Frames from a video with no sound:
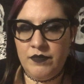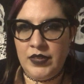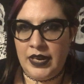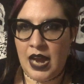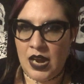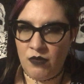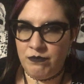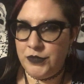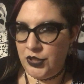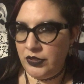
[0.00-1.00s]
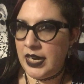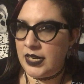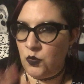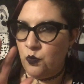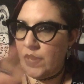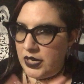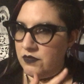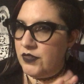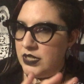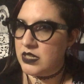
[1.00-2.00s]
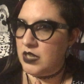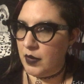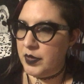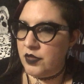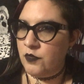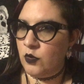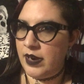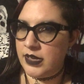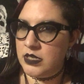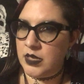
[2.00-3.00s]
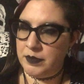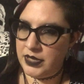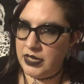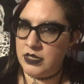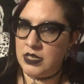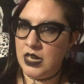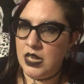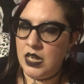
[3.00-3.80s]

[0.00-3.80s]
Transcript: That I can fit some of the 4X, some things,